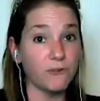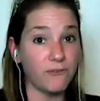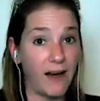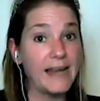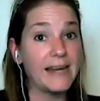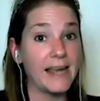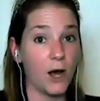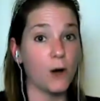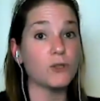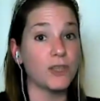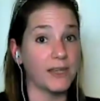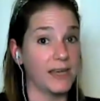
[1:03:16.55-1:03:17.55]
find a
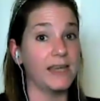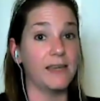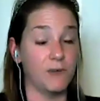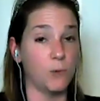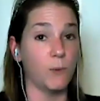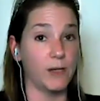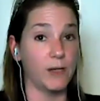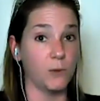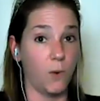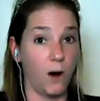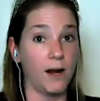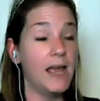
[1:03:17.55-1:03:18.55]
coach that can give you what you
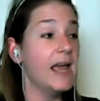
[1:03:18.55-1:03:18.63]
want.